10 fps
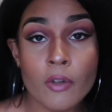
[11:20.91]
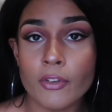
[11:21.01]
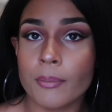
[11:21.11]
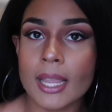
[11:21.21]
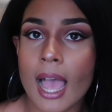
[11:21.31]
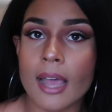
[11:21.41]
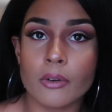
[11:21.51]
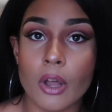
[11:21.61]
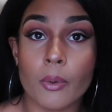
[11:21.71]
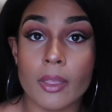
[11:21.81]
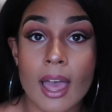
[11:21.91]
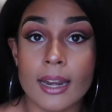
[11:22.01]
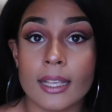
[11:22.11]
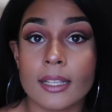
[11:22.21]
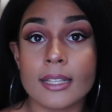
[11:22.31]
For me, I don't know what
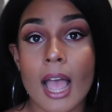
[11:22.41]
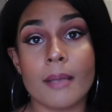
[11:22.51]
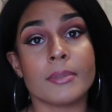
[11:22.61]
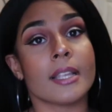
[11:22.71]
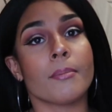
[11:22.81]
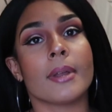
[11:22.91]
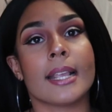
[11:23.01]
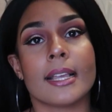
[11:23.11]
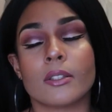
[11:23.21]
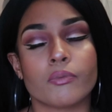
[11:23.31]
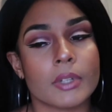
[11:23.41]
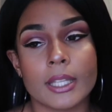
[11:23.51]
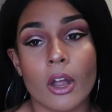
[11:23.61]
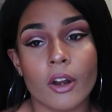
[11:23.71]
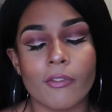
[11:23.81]
that is. I'm somebody, it's
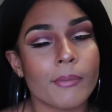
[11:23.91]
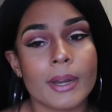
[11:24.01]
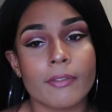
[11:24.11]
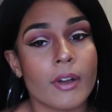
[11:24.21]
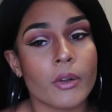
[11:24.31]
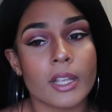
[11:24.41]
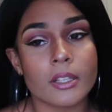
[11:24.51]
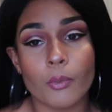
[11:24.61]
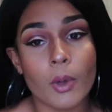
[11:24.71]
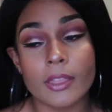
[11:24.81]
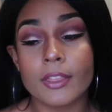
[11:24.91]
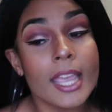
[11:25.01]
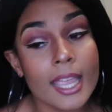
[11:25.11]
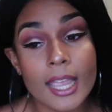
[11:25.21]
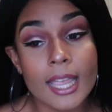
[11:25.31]
really hard for me to focus on one
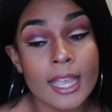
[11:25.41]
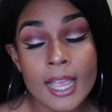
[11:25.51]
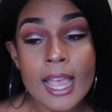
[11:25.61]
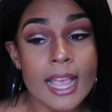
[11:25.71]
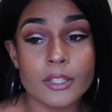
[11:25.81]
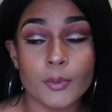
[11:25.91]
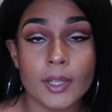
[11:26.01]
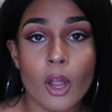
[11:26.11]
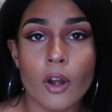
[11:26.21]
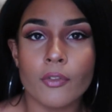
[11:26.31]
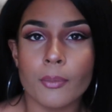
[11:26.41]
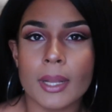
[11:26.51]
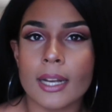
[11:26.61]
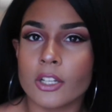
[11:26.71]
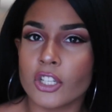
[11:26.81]
thing. It's really hard for
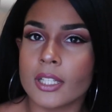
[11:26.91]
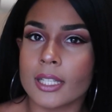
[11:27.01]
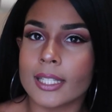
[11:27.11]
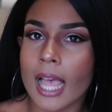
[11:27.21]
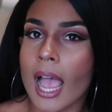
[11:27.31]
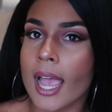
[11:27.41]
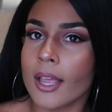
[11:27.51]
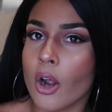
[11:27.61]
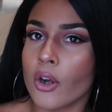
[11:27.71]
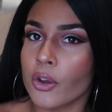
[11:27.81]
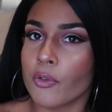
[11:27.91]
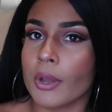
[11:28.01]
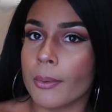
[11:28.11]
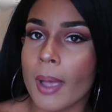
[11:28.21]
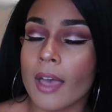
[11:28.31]
me to just decide on a
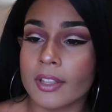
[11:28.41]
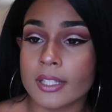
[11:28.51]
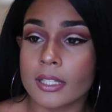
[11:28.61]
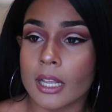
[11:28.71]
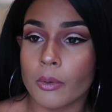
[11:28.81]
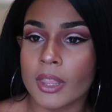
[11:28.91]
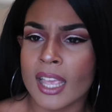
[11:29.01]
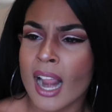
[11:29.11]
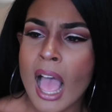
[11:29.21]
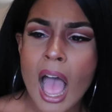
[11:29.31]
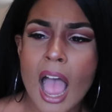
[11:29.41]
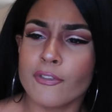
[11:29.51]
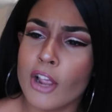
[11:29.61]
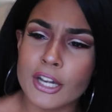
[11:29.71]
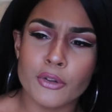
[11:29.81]
career path and stick with it.
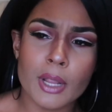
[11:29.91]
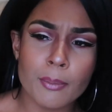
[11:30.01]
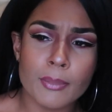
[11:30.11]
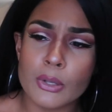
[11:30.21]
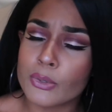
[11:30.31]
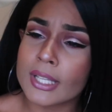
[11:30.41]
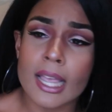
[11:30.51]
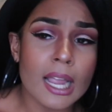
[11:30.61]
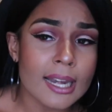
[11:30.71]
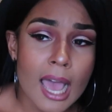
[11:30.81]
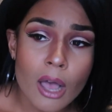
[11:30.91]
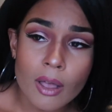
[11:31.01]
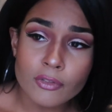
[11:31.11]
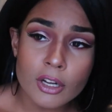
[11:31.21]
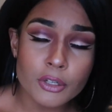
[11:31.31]
I've tried doing music now.
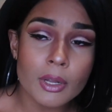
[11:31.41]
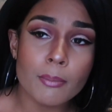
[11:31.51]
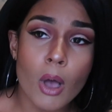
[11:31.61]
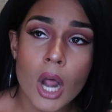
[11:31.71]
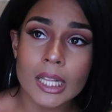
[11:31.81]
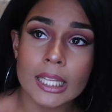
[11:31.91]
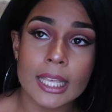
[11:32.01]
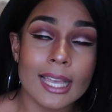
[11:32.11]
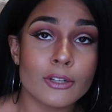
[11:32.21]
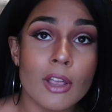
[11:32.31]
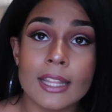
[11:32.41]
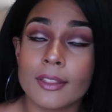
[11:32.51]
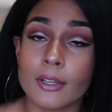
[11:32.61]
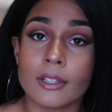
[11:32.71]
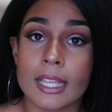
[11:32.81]
I've tried doing modeling. I
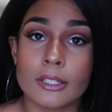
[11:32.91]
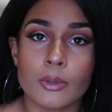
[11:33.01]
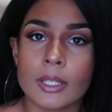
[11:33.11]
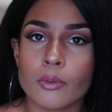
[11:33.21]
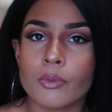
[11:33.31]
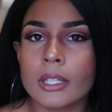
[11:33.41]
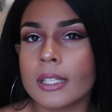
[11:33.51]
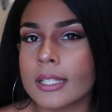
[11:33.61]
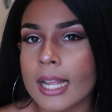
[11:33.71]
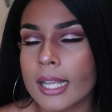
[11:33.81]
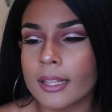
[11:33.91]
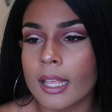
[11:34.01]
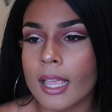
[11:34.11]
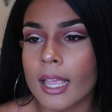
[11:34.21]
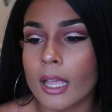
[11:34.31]
tried doing the real estate
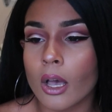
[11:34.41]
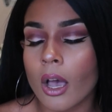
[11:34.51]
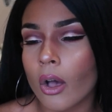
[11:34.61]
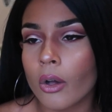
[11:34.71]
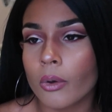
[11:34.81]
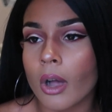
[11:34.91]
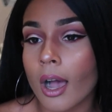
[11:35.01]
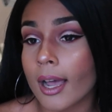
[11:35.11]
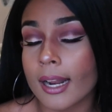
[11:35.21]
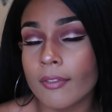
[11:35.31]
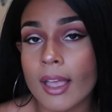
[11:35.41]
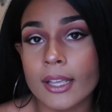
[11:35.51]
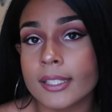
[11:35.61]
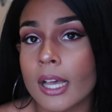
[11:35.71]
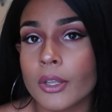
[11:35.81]
thing. Oh God, if I
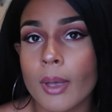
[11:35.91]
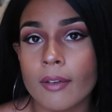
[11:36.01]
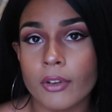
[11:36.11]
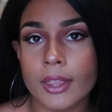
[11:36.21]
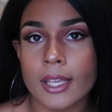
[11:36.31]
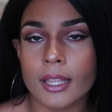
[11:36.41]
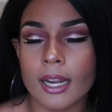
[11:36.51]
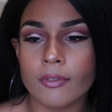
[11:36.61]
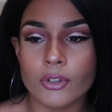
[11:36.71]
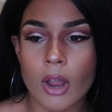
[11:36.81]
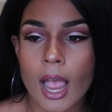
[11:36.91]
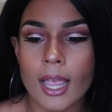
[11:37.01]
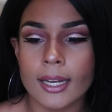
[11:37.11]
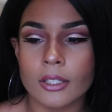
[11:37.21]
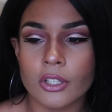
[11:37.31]
could tell you everything that I've
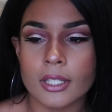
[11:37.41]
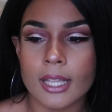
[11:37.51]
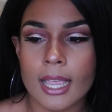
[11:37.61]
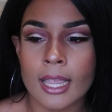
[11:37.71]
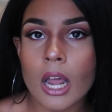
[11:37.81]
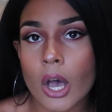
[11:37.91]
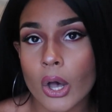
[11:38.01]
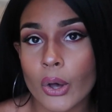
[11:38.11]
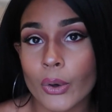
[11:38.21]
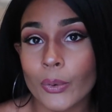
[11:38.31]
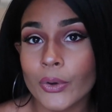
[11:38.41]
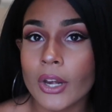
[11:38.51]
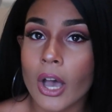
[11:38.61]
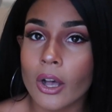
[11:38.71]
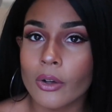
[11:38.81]
tried, it's just like, no,
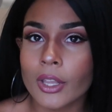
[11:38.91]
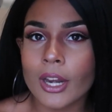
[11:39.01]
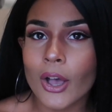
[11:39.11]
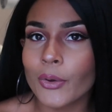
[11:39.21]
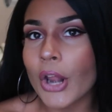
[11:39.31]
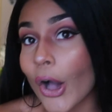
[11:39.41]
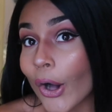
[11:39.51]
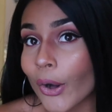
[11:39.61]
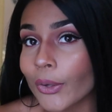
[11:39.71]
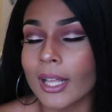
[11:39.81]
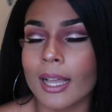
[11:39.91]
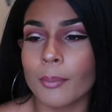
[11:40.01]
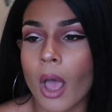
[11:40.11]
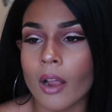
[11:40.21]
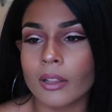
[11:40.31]
you know, no. Like
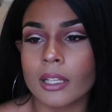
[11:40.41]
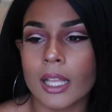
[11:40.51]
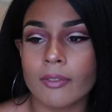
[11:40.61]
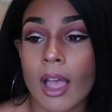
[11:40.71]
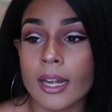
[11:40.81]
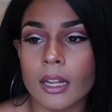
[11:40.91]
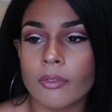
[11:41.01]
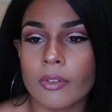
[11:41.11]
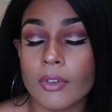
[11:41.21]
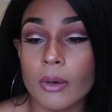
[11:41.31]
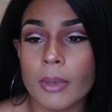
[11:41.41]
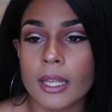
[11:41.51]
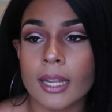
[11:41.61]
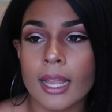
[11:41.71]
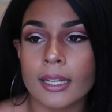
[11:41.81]
I'm not really like finding
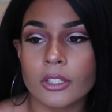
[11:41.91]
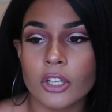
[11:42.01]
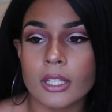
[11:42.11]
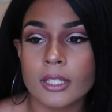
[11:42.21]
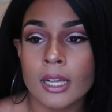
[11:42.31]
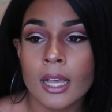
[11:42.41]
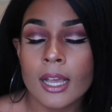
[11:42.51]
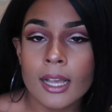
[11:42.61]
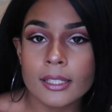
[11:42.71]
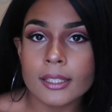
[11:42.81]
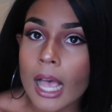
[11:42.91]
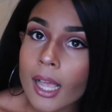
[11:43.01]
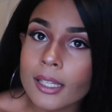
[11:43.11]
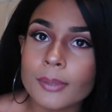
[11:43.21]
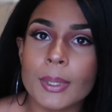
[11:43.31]
fulfillment, and it just
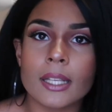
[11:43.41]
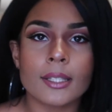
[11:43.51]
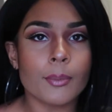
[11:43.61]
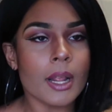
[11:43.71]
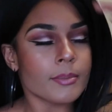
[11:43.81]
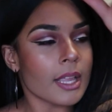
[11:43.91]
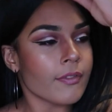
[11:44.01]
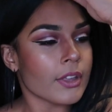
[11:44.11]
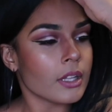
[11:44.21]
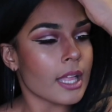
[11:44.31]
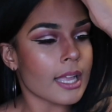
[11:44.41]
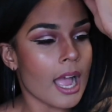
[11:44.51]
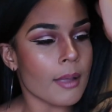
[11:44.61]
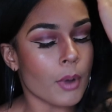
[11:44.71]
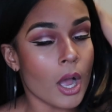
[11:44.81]
sucks because sometimes I feel like
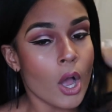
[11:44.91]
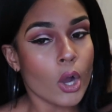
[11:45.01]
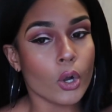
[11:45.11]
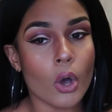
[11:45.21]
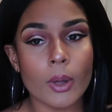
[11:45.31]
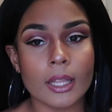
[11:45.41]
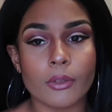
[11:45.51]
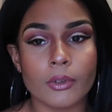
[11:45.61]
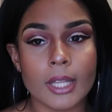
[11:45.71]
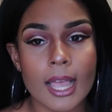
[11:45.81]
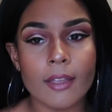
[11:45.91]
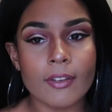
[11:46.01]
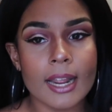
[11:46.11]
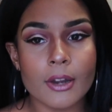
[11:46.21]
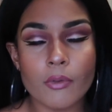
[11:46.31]
I'm going through life
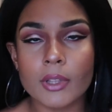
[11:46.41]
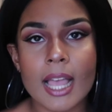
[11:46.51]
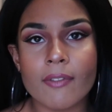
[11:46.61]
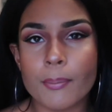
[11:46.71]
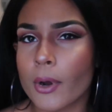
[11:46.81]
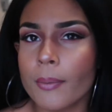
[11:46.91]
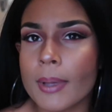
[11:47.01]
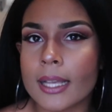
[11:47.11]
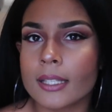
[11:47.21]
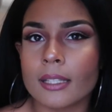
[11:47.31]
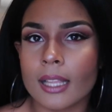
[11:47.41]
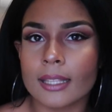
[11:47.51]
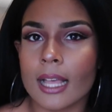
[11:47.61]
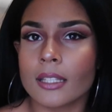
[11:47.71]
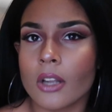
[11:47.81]
and I don't really have a purpose, and
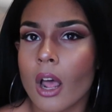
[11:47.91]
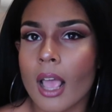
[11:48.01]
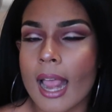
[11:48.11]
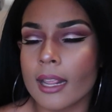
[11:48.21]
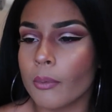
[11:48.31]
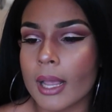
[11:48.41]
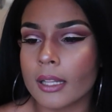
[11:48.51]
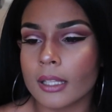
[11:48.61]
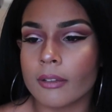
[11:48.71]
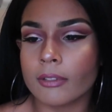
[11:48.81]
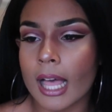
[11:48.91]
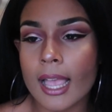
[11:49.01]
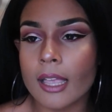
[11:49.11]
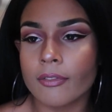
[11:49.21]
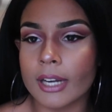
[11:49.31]
like that's not any way to live
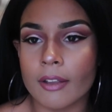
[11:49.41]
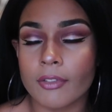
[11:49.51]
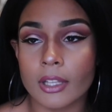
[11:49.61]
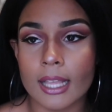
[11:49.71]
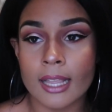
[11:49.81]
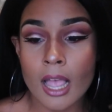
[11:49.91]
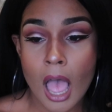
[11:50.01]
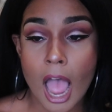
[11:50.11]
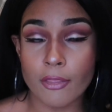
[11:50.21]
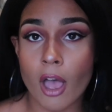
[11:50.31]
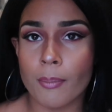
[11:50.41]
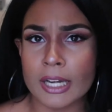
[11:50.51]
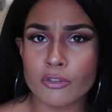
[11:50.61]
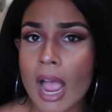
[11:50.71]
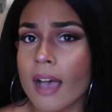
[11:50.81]
life. And I feel like I thought
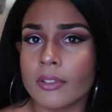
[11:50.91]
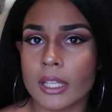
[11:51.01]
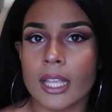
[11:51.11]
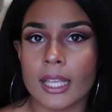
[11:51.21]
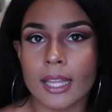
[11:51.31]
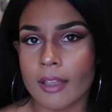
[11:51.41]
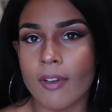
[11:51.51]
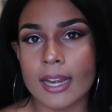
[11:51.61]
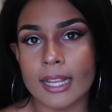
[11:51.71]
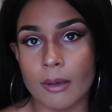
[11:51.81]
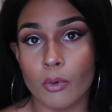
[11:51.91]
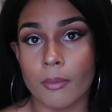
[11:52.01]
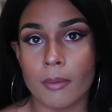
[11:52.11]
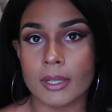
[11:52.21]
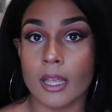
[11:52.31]
by traveling and like finding out more
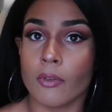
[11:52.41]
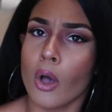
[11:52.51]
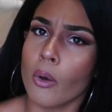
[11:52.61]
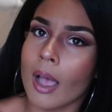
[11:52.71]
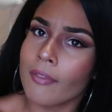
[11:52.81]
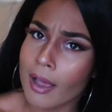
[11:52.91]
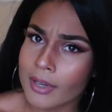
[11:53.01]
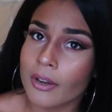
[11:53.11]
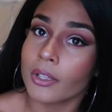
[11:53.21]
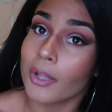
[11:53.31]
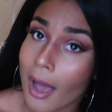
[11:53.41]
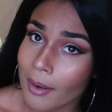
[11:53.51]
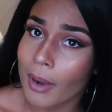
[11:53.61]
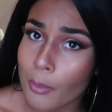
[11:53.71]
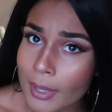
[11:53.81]
about myself, oh, I found out a
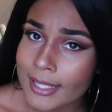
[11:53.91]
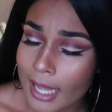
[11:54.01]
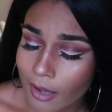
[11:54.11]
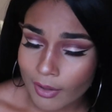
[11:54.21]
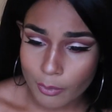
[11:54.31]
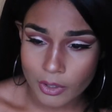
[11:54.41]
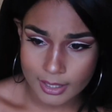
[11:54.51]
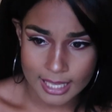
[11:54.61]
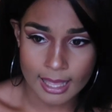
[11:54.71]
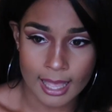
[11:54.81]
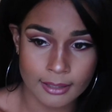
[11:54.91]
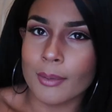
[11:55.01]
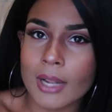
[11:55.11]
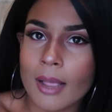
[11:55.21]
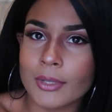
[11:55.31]
lot about myself, I will say that.
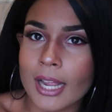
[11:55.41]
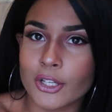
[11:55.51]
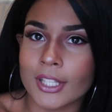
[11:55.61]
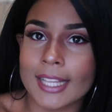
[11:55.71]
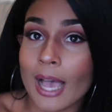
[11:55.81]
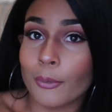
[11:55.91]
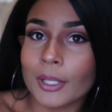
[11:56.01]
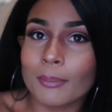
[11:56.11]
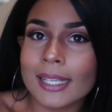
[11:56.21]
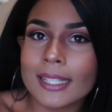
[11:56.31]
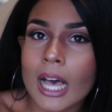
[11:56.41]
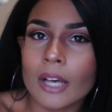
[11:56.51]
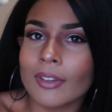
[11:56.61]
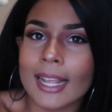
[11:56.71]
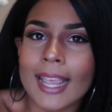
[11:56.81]
Sometimes I just get with
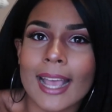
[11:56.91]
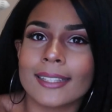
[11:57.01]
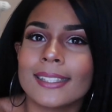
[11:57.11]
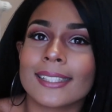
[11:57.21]
myself and I can't